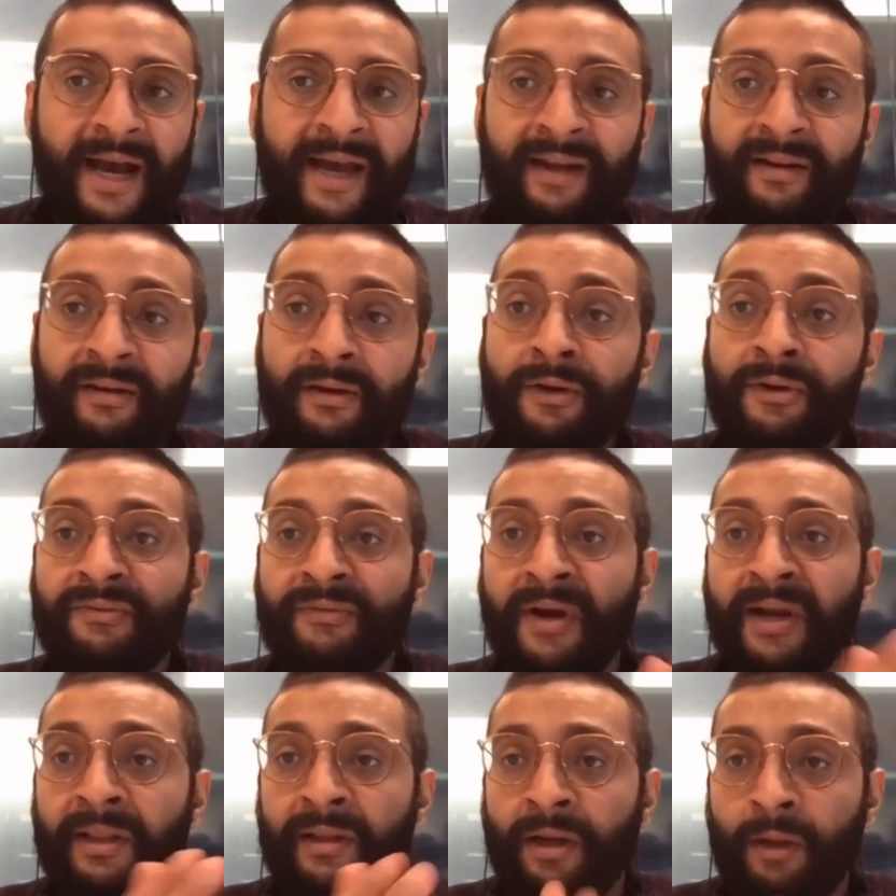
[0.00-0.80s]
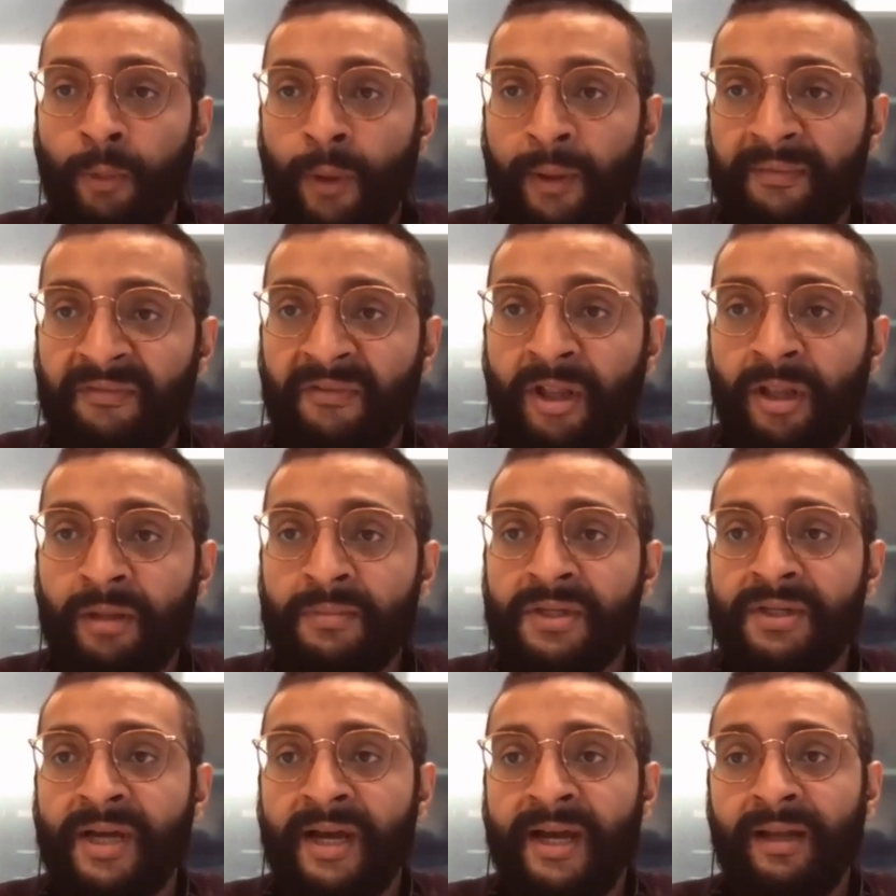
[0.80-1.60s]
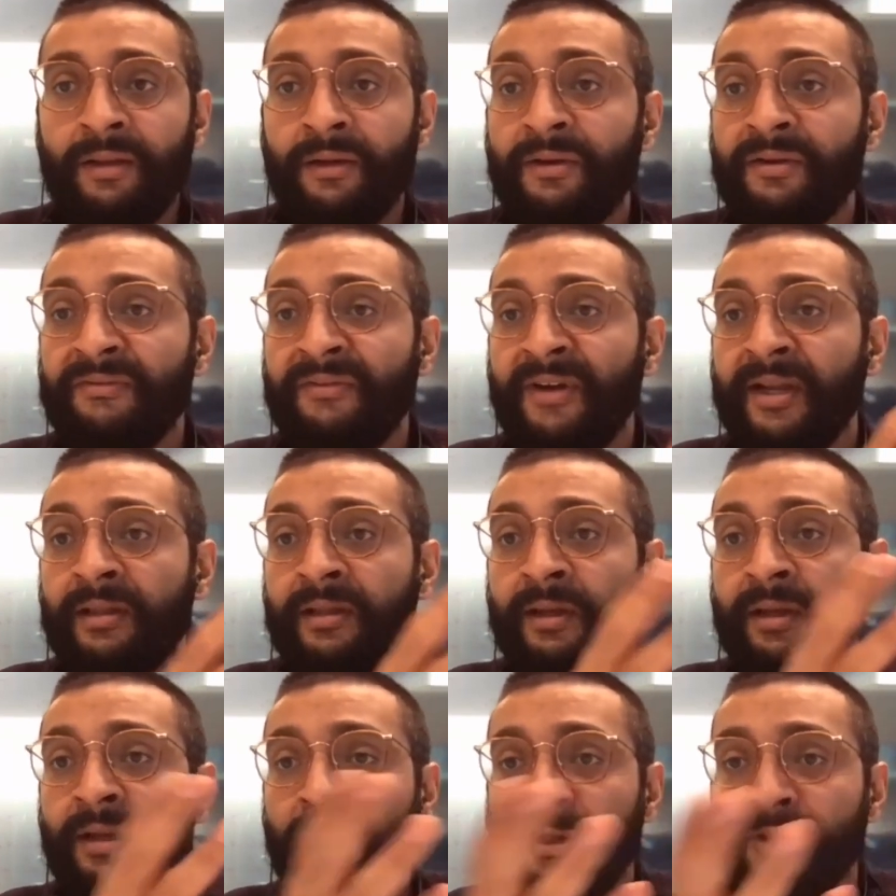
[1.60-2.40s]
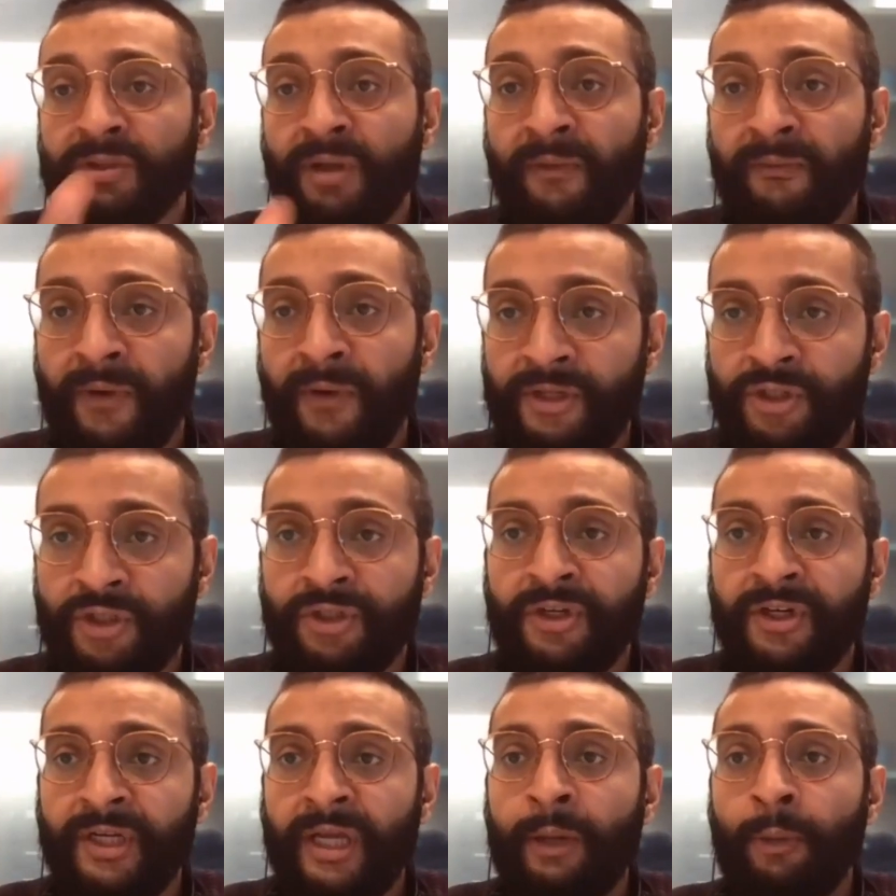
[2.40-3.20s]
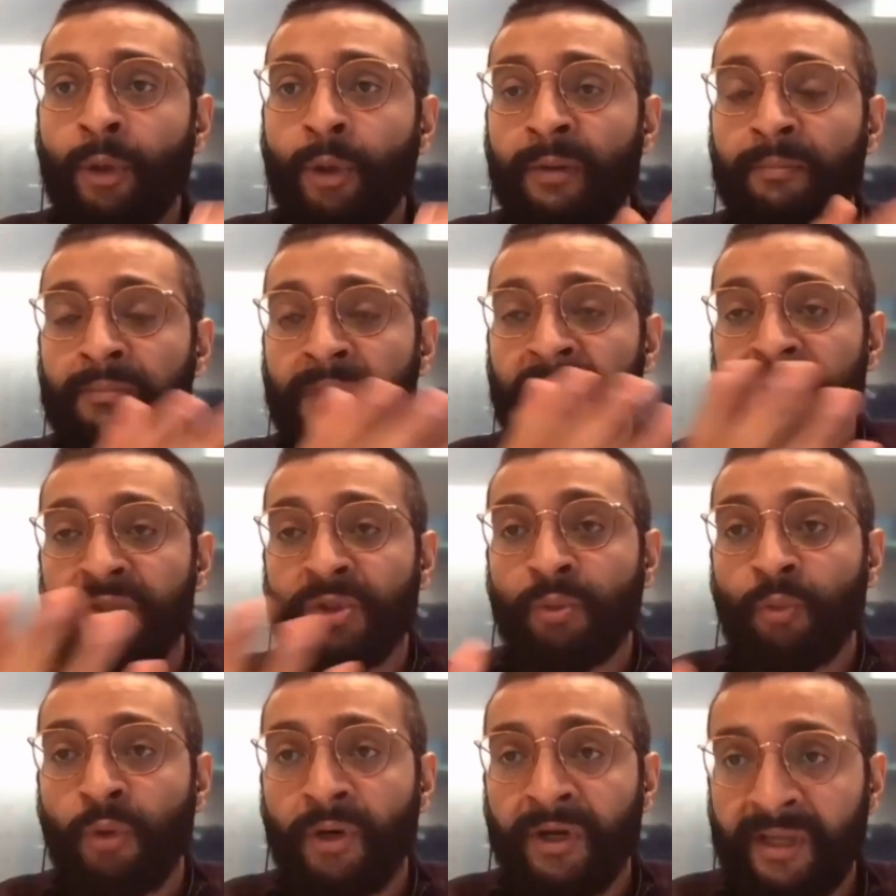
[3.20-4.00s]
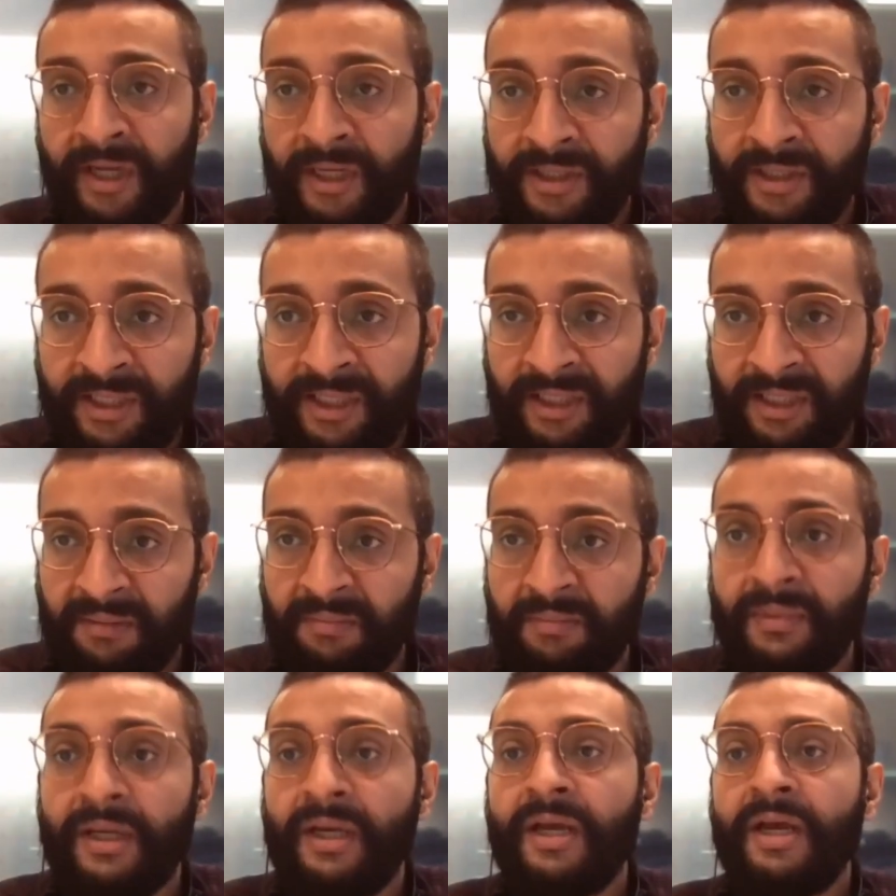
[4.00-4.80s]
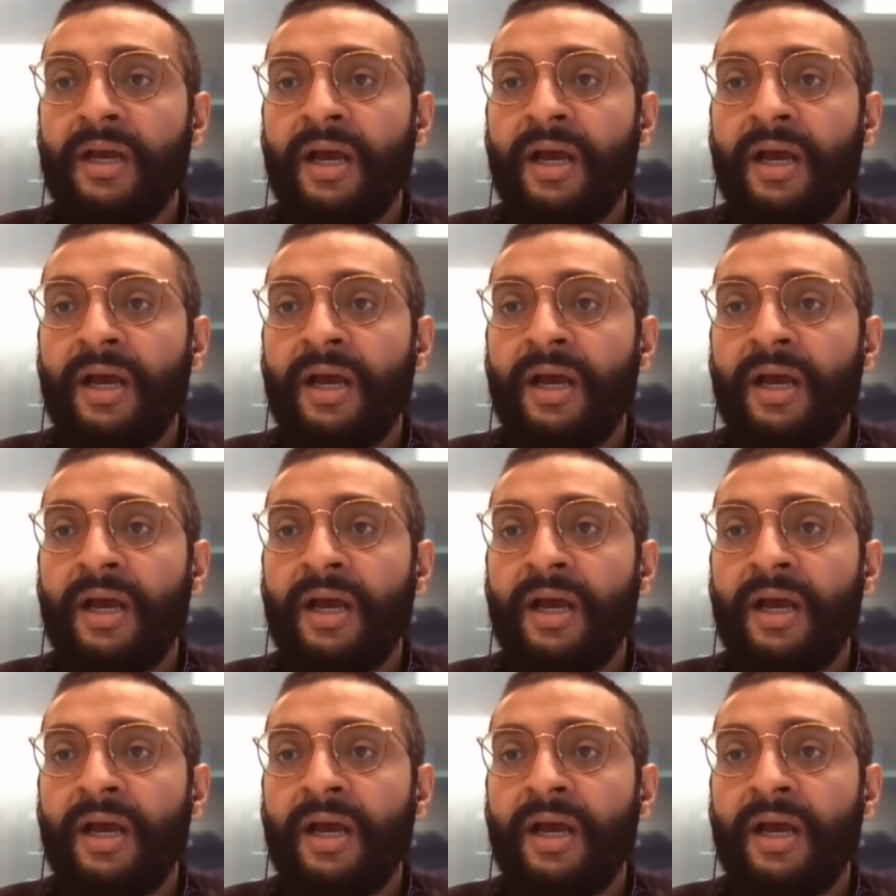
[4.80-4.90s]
I had learned very little web development. I had learned very little about software engineering, what it means to work in a team,